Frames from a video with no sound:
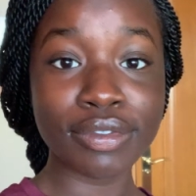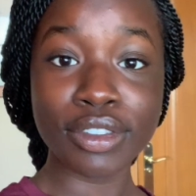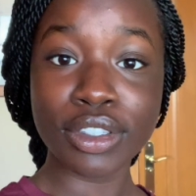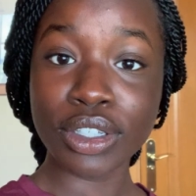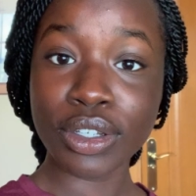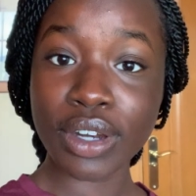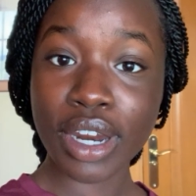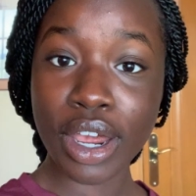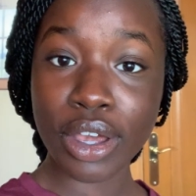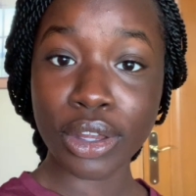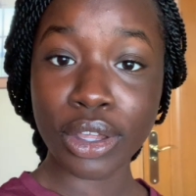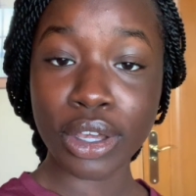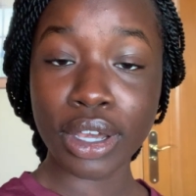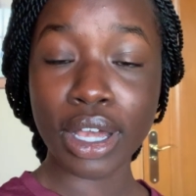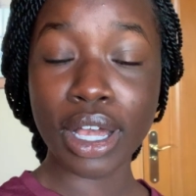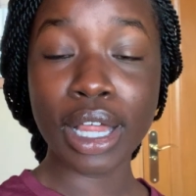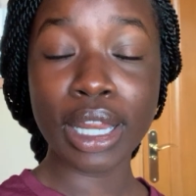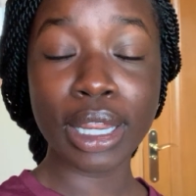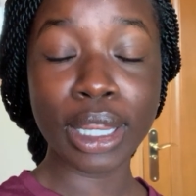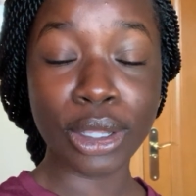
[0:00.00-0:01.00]
So now I look
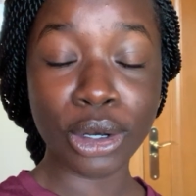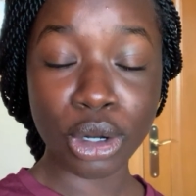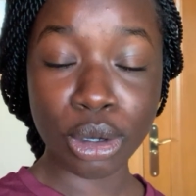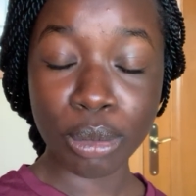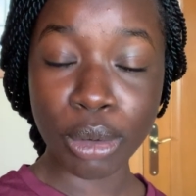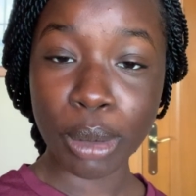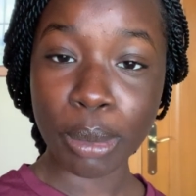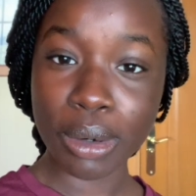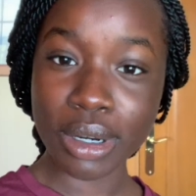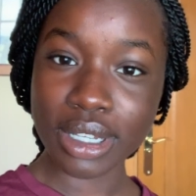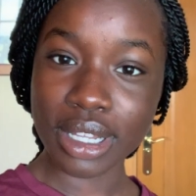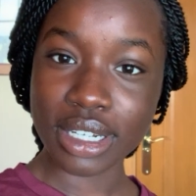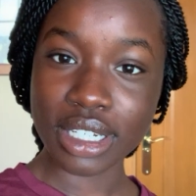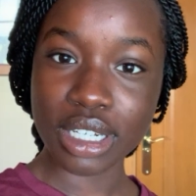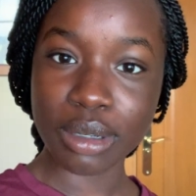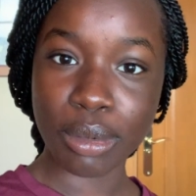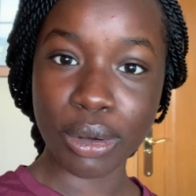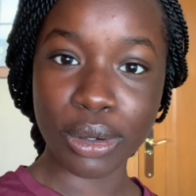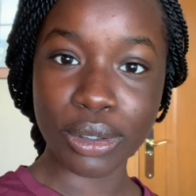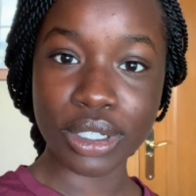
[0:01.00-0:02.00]
a little more
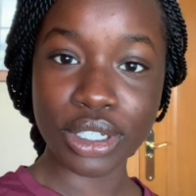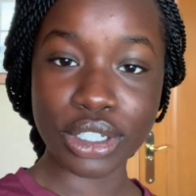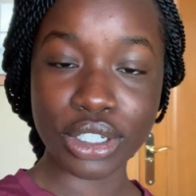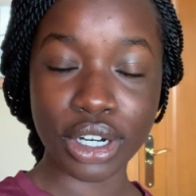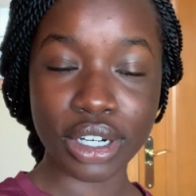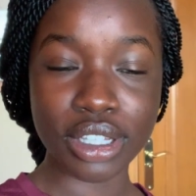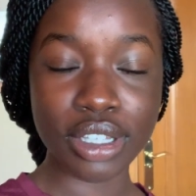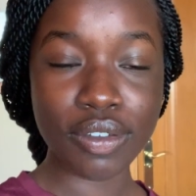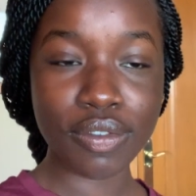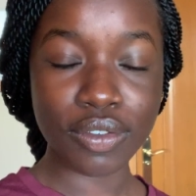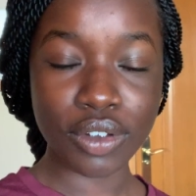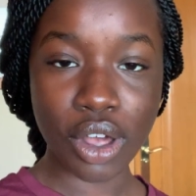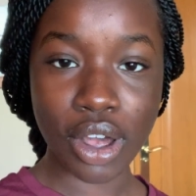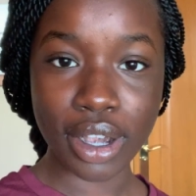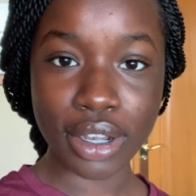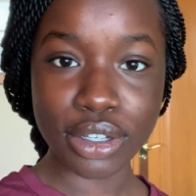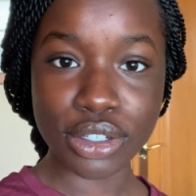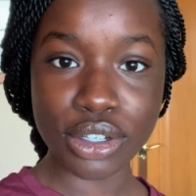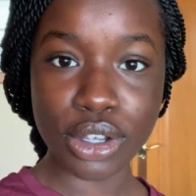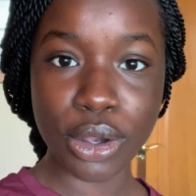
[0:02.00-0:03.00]
presentable to start the
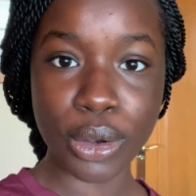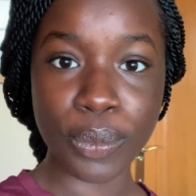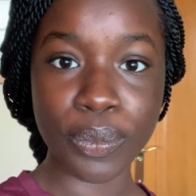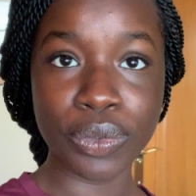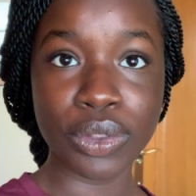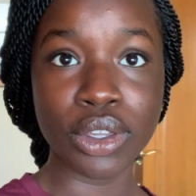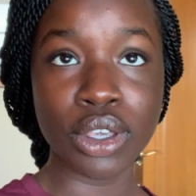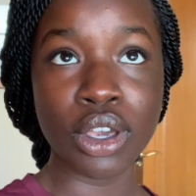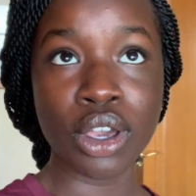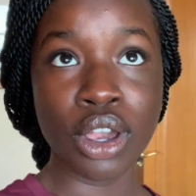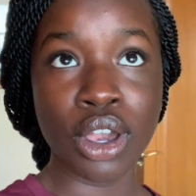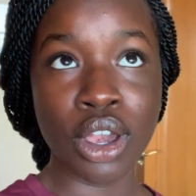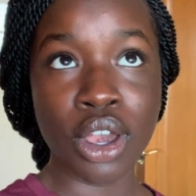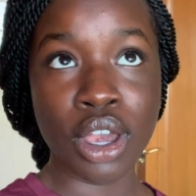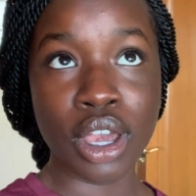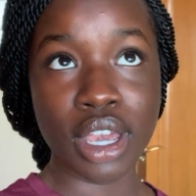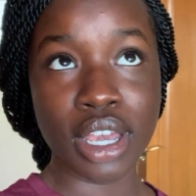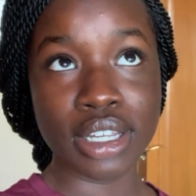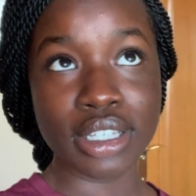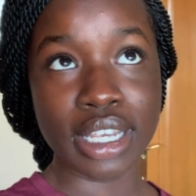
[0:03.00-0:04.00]
vlog. So
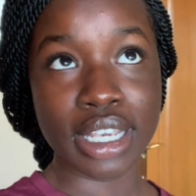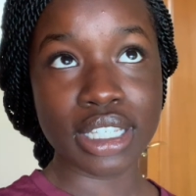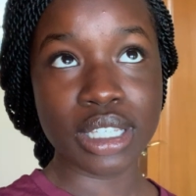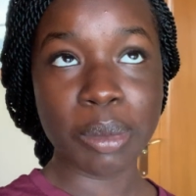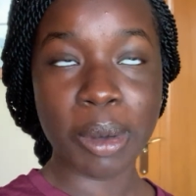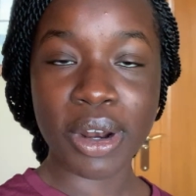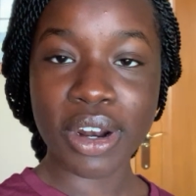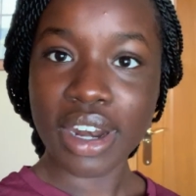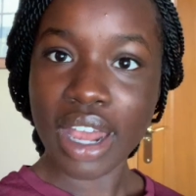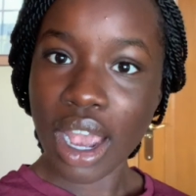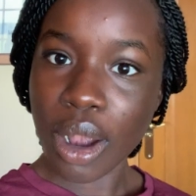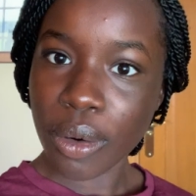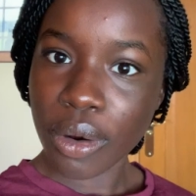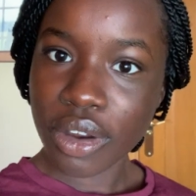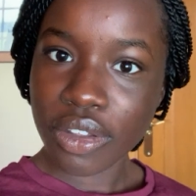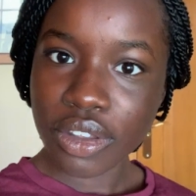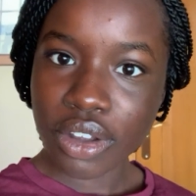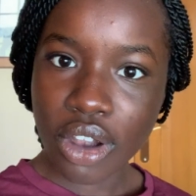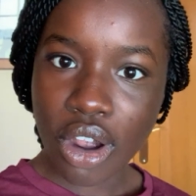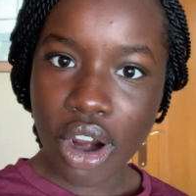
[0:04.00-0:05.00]
it takes about an hour in
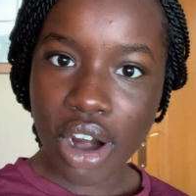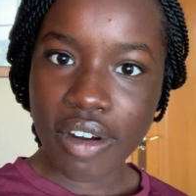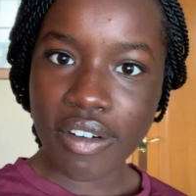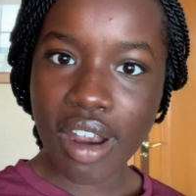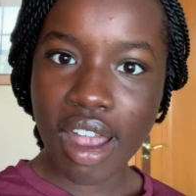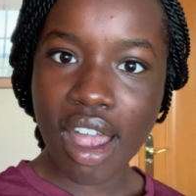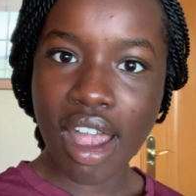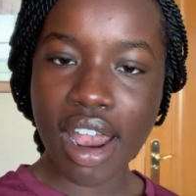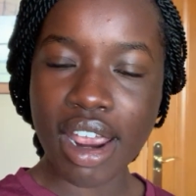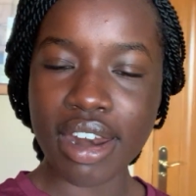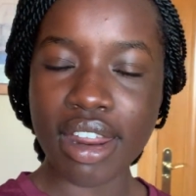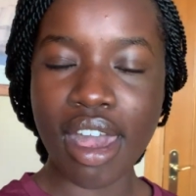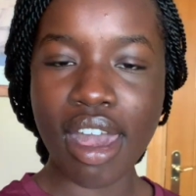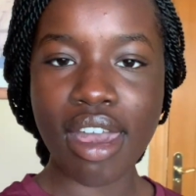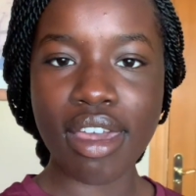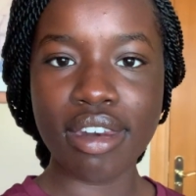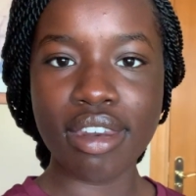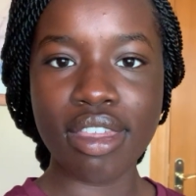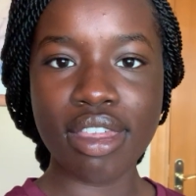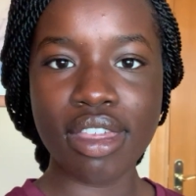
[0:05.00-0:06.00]
the car ride
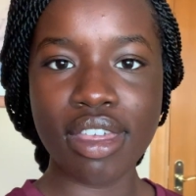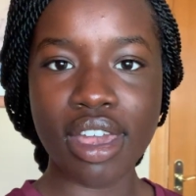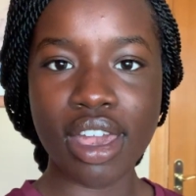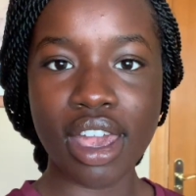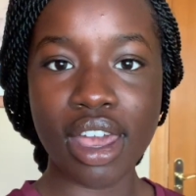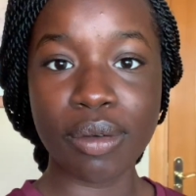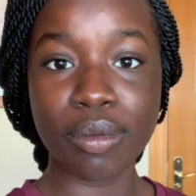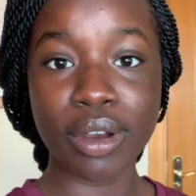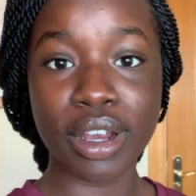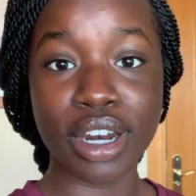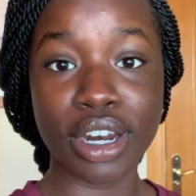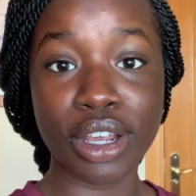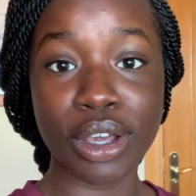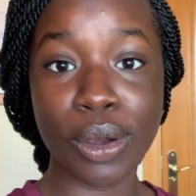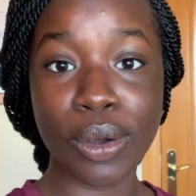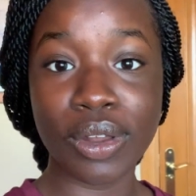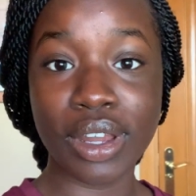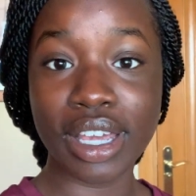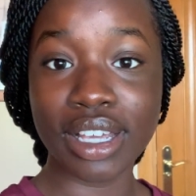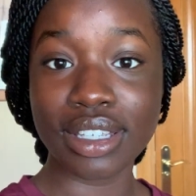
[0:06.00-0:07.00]
and then we're gonna go
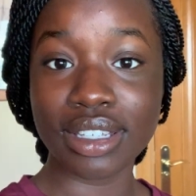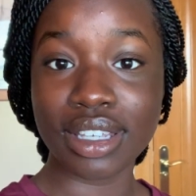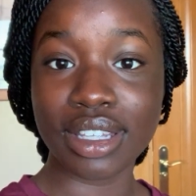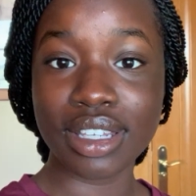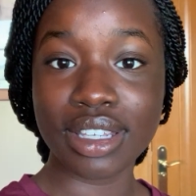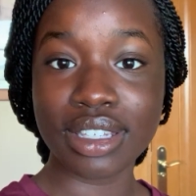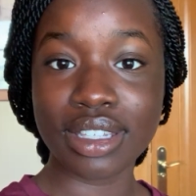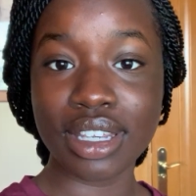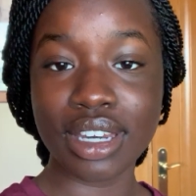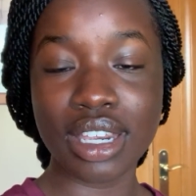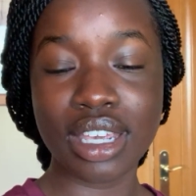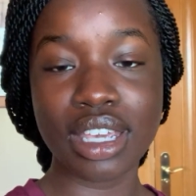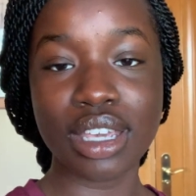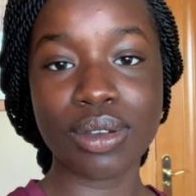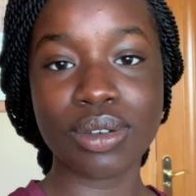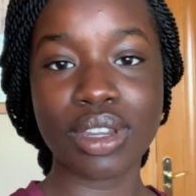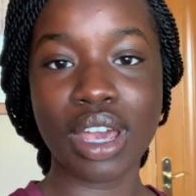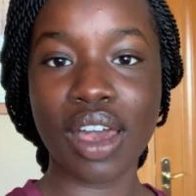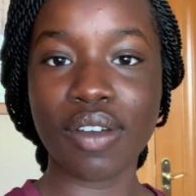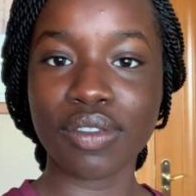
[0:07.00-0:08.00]
like see the city,
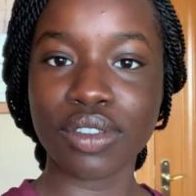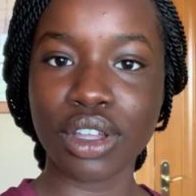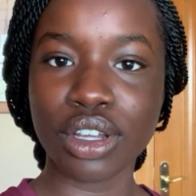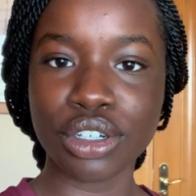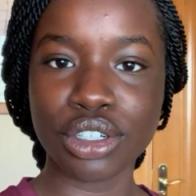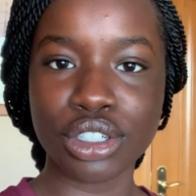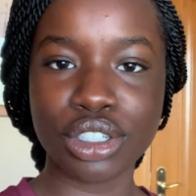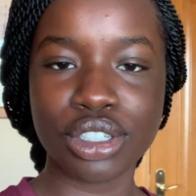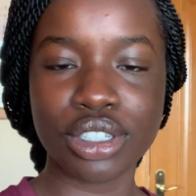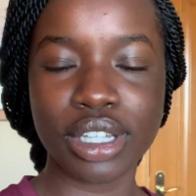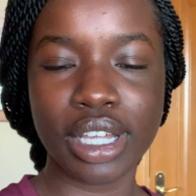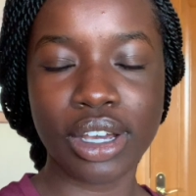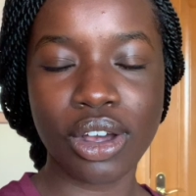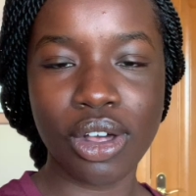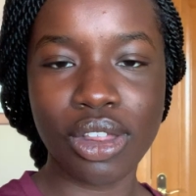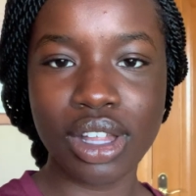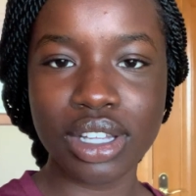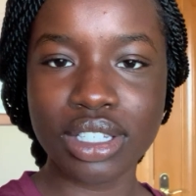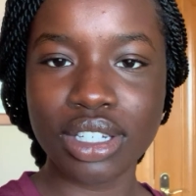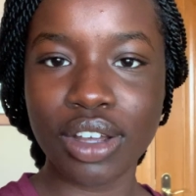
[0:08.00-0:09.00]
have lunch, like all
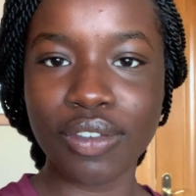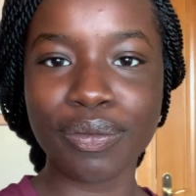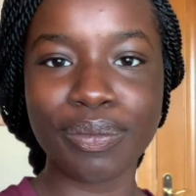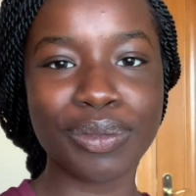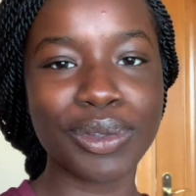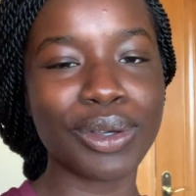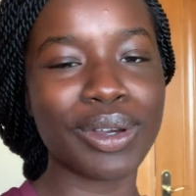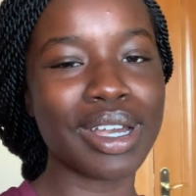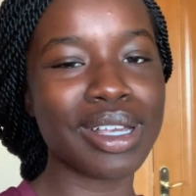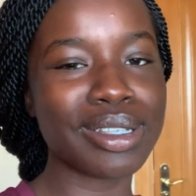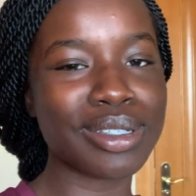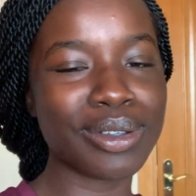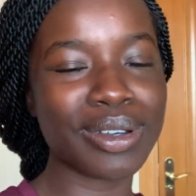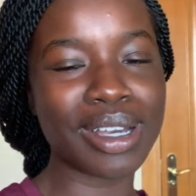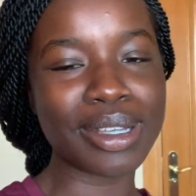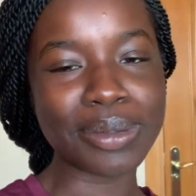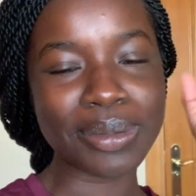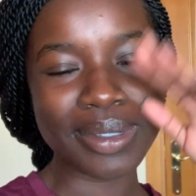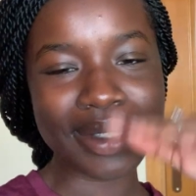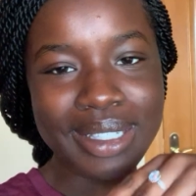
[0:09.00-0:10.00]
that stuff. You guys, you
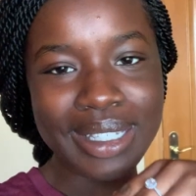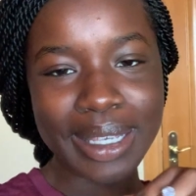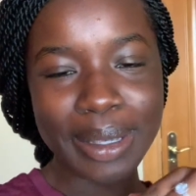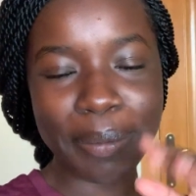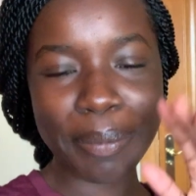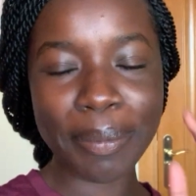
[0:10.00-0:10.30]
guys will see.